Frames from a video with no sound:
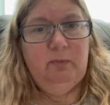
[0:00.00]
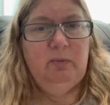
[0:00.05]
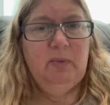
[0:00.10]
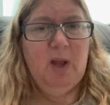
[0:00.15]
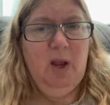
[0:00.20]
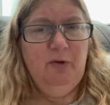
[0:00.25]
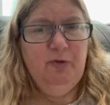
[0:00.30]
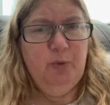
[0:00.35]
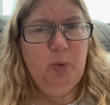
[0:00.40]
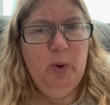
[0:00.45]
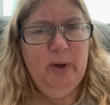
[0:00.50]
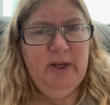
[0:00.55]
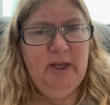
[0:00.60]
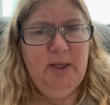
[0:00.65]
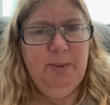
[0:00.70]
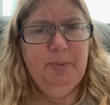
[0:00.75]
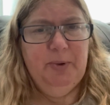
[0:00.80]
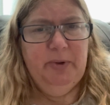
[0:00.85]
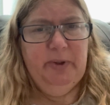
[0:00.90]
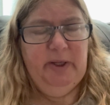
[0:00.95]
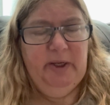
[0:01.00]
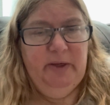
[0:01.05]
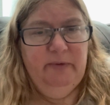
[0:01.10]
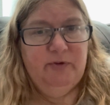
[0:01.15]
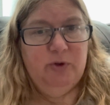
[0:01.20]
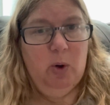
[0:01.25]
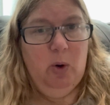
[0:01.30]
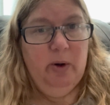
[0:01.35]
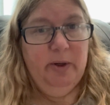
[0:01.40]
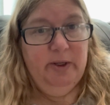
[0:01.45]
of what he believed
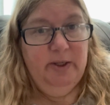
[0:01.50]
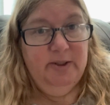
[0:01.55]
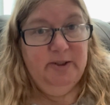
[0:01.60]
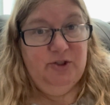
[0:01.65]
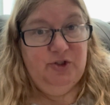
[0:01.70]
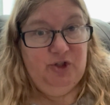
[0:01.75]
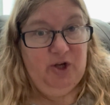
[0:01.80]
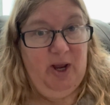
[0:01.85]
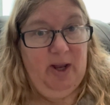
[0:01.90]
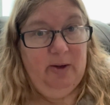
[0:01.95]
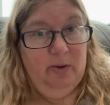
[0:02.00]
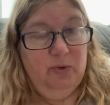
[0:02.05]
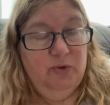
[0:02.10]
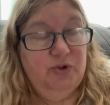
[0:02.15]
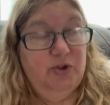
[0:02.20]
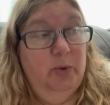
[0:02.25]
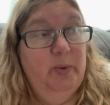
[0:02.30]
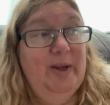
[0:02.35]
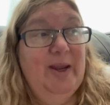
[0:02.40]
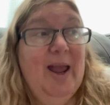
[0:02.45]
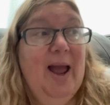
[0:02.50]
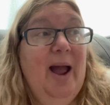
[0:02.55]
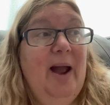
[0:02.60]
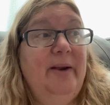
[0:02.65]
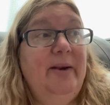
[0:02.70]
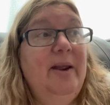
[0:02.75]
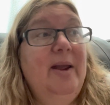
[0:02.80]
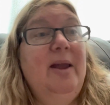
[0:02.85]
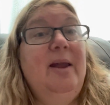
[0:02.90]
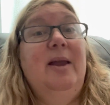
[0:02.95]
on his channel. So he
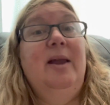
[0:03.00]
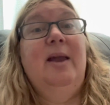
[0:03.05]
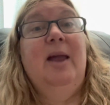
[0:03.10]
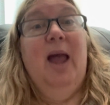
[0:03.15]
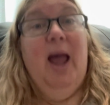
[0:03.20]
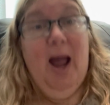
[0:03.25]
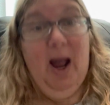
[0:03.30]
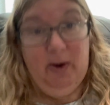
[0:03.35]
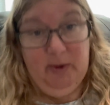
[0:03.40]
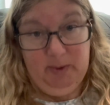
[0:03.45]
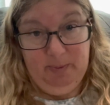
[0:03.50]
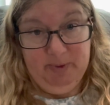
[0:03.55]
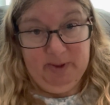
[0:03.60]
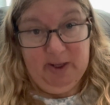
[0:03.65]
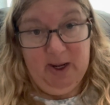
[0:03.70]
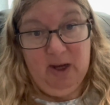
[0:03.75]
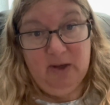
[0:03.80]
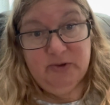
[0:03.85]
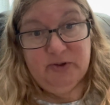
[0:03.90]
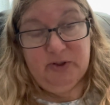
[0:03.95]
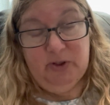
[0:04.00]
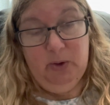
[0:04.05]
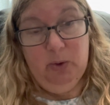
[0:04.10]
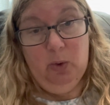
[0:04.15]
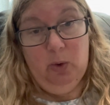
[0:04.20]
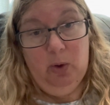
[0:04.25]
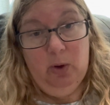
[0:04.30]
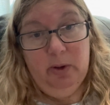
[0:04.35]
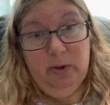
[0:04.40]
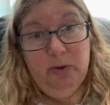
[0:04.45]
had Howdy Mikowski
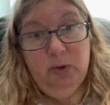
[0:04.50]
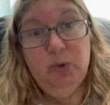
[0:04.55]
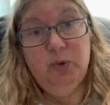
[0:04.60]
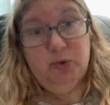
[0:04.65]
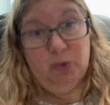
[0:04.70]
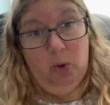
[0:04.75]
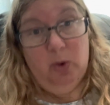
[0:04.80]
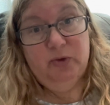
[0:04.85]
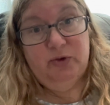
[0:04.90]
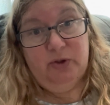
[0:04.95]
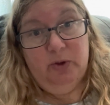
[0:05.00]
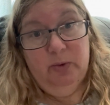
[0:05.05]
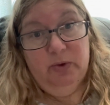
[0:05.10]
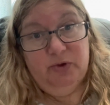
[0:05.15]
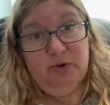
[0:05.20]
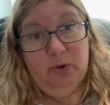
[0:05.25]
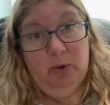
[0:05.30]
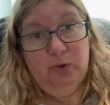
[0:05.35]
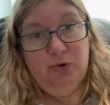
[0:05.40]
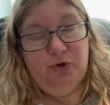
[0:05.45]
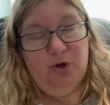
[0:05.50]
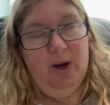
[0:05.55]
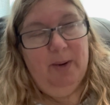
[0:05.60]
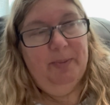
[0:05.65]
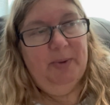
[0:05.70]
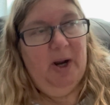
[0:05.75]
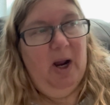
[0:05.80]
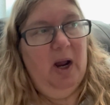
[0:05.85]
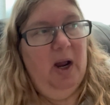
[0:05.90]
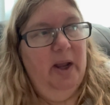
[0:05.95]
on, who's also a Soul Trap
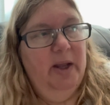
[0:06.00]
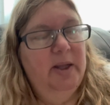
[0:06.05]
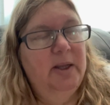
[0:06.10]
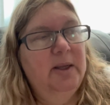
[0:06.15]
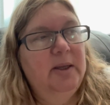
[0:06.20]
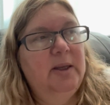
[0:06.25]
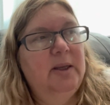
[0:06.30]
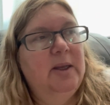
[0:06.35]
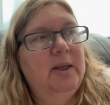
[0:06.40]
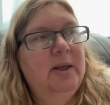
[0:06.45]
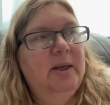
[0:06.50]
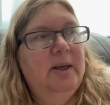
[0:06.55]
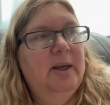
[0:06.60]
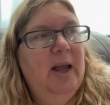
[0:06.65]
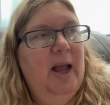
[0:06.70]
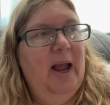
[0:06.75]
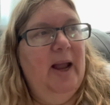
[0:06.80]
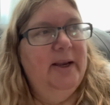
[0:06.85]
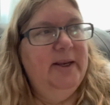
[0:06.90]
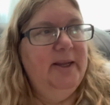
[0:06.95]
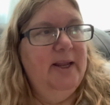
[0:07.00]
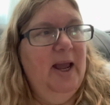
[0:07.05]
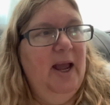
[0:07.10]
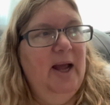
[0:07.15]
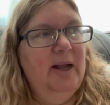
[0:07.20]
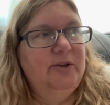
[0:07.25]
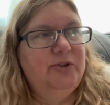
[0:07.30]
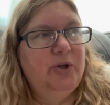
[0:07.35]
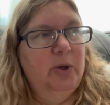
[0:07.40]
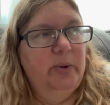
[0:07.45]
guy, and he
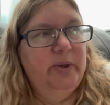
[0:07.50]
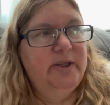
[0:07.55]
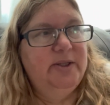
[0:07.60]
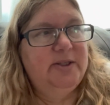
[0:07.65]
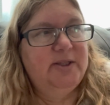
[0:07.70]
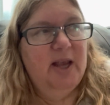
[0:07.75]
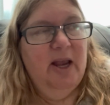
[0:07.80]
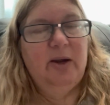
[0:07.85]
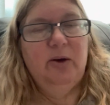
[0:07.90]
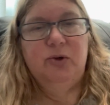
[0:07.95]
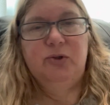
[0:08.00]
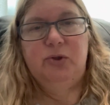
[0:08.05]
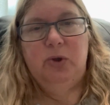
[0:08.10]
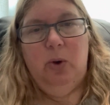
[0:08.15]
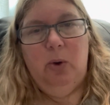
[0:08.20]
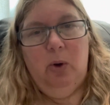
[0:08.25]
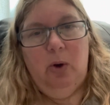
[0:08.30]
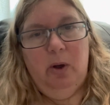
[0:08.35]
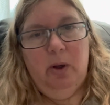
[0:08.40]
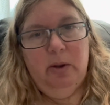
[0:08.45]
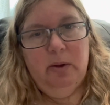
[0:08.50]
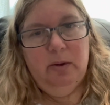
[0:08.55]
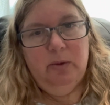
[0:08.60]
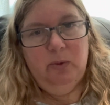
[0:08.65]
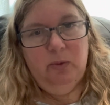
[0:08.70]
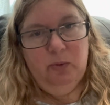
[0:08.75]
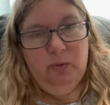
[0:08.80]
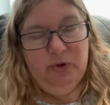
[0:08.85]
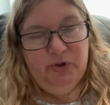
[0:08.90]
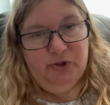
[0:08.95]
had Tony Sayers on,
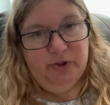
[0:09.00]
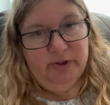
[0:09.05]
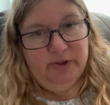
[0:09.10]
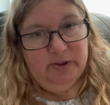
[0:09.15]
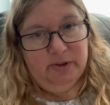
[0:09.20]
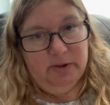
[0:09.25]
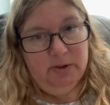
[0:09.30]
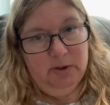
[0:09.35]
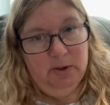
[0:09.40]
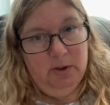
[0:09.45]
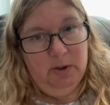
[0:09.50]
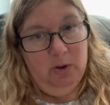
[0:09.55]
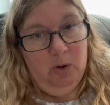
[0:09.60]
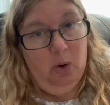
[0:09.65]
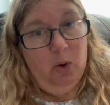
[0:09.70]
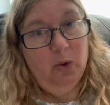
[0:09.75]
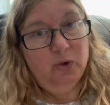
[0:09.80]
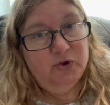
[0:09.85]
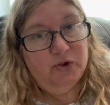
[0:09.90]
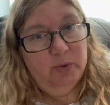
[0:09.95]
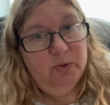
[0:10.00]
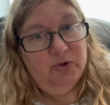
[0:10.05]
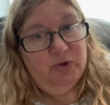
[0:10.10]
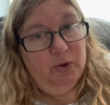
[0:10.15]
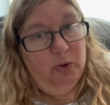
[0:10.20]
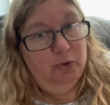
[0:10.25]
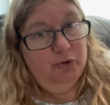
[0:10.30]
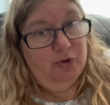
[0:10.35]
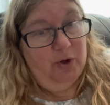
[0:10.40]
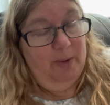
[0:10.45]
which is also a
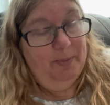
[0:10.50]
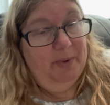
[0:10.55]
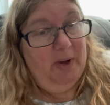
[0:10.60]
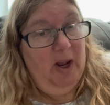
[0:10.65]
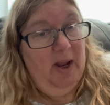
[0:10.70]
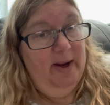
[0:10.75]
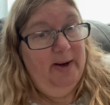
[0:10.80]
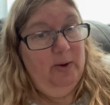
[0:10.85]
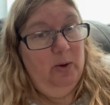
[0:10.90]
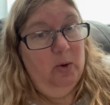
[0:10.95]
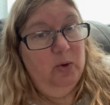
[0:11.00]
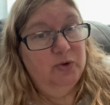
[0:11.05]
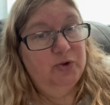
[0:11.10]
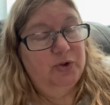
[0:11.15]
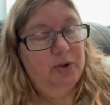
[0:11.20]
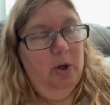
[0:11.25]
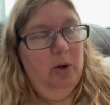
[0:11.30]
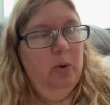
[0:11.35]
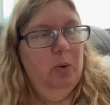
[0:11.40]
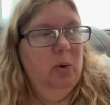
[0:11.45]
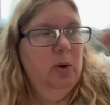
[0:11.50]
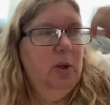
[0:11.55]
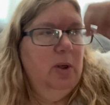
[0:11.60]
Soul Trap guy, and also